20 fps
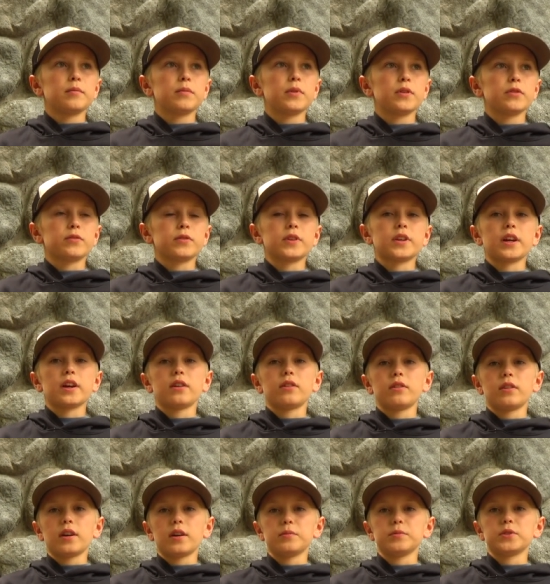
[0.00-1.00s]
But for now,
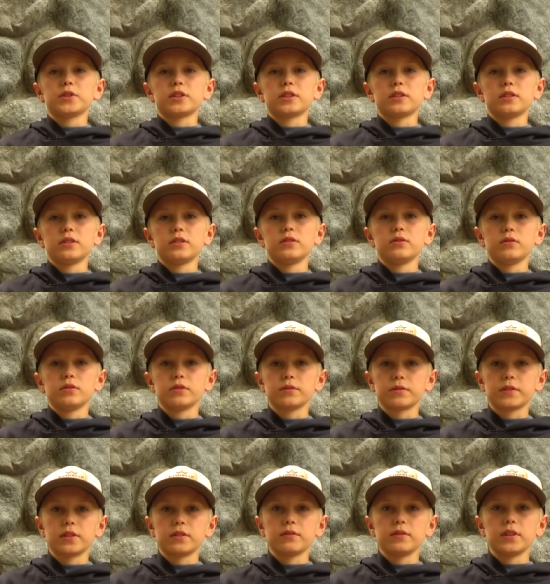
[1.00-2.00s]
I'm just going to do
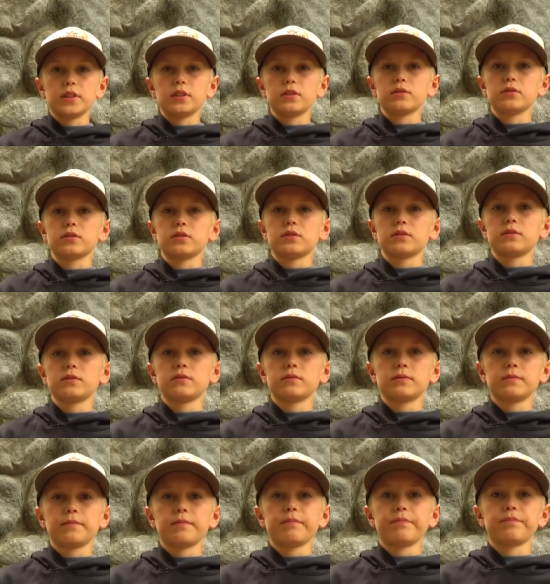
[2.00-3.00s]
Nerf gun videos
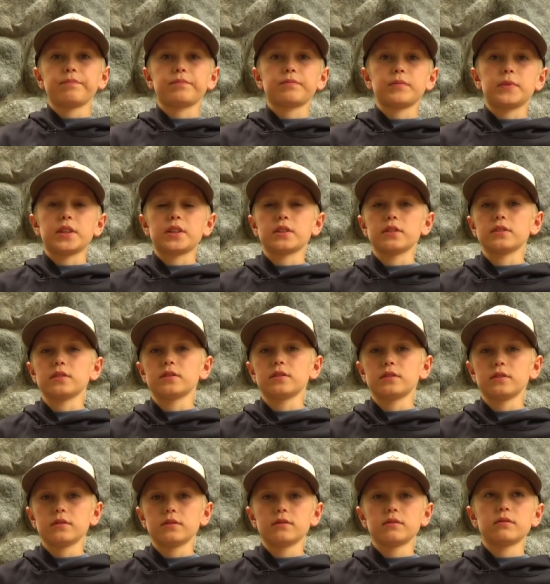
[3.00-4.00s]
because
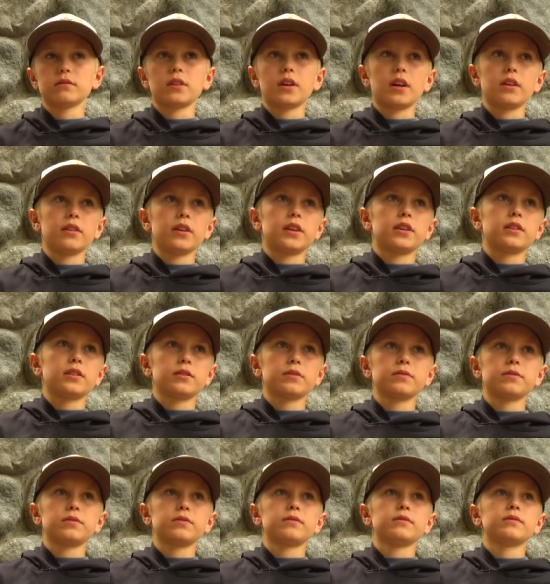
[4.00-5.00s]
I like
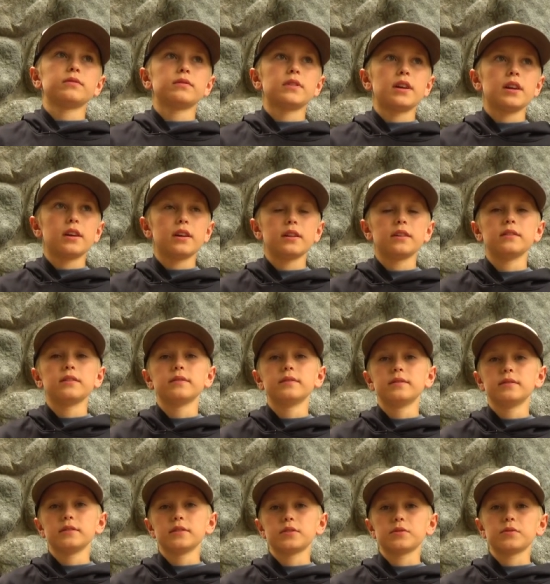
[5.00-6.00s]
Nerf and
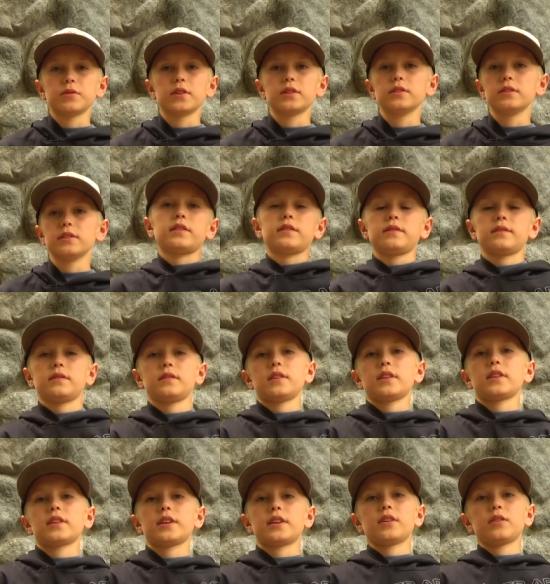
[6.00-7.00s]
it's fun.
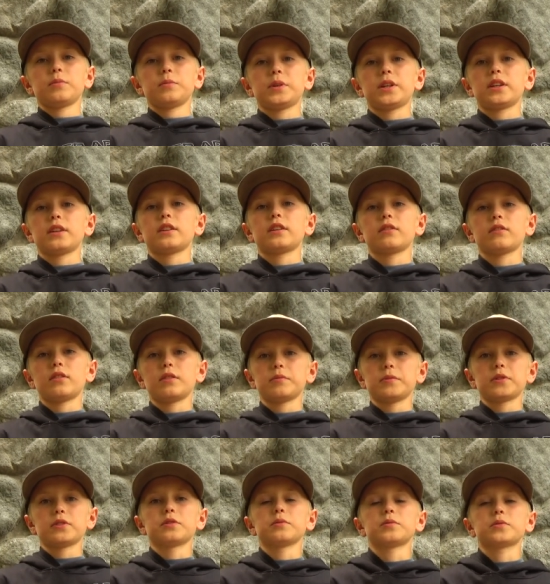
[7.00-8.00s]
I think I'll be getting a lot
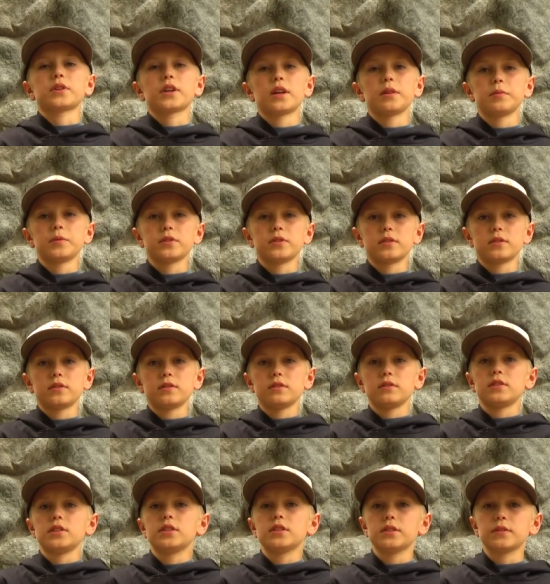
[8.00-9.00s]
more subscribers
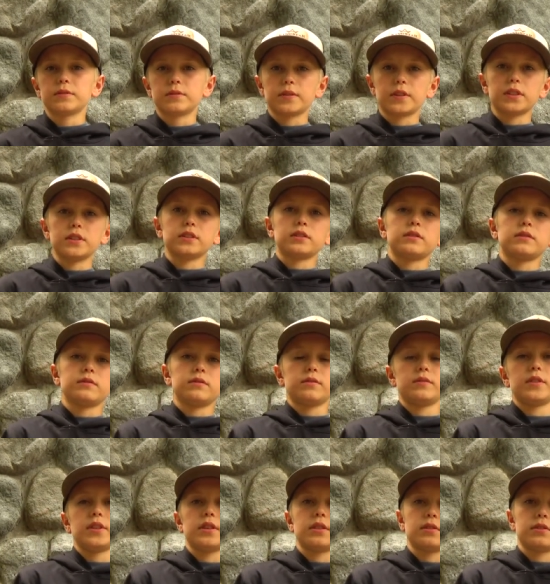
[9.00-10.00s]
doing Nerf gun
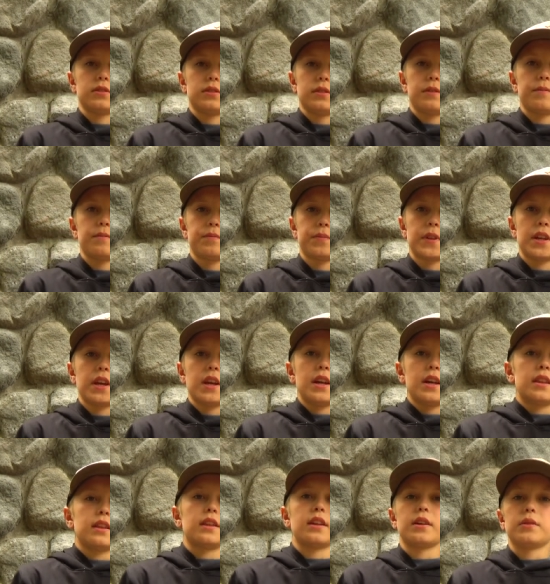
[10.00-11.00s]
videos
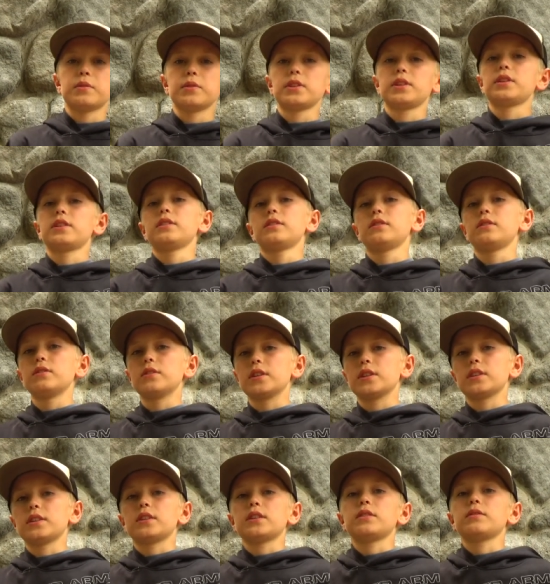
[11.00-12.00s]
than I would doing
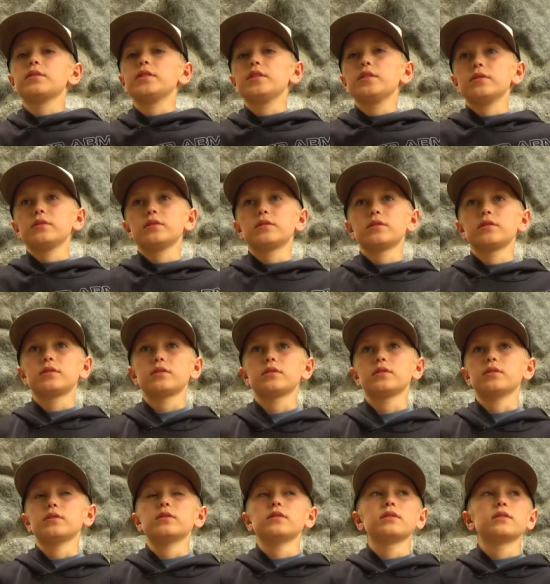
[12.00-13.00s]
hunting videos.
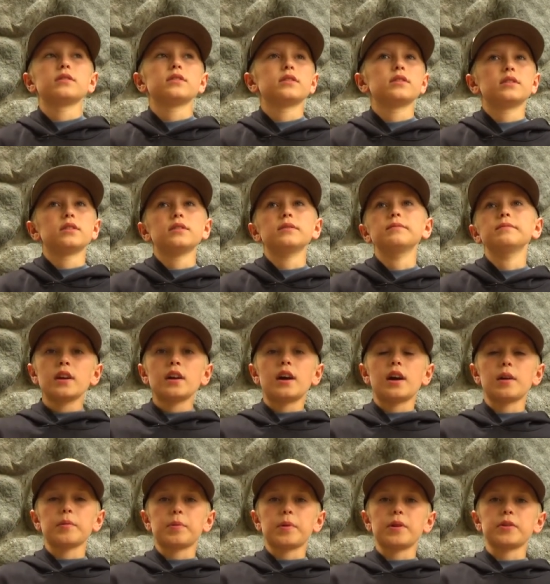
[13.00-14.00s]
So um,
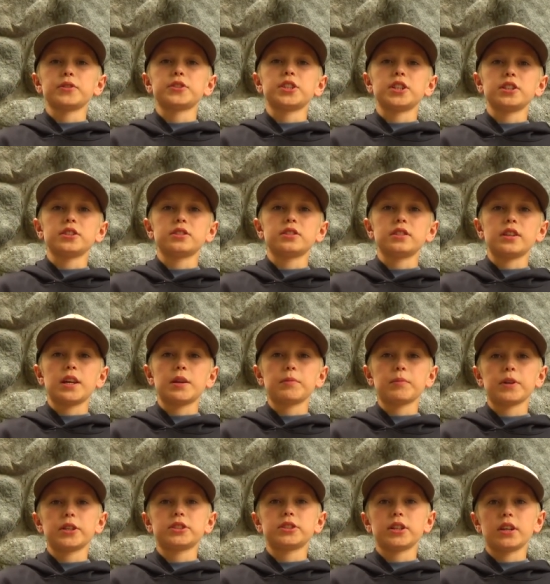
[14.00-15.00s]
i probably change the name of
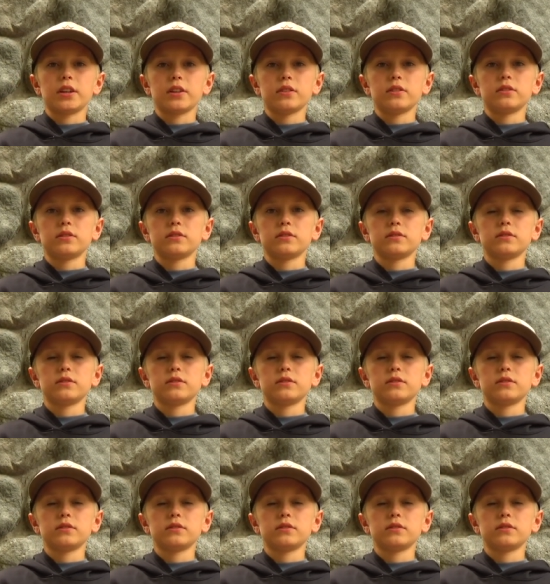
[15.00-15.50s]
my channel.